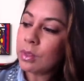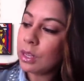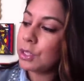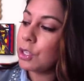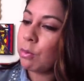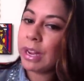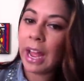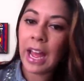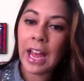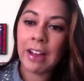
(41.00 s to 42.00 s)
So we
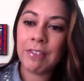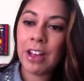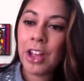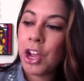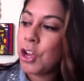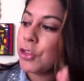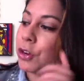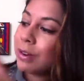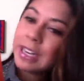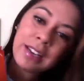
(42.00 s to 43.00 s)
have the
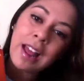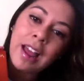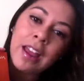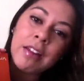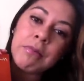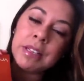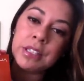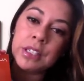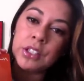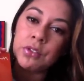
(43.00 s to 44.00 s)
green light, which
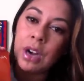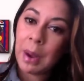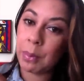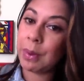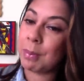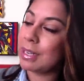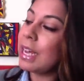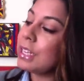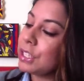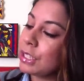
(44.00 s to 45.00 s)
is for
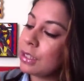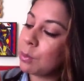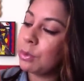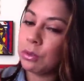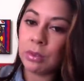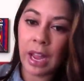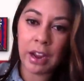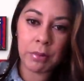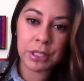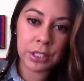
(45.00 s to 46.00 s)
hyperpigmentation, the blue
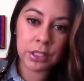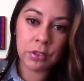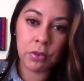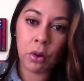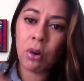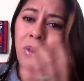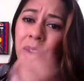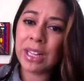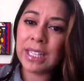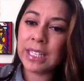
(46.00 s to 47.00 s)
light, which is for
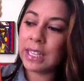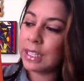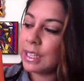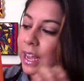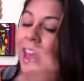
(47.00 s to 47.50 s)
oiliness,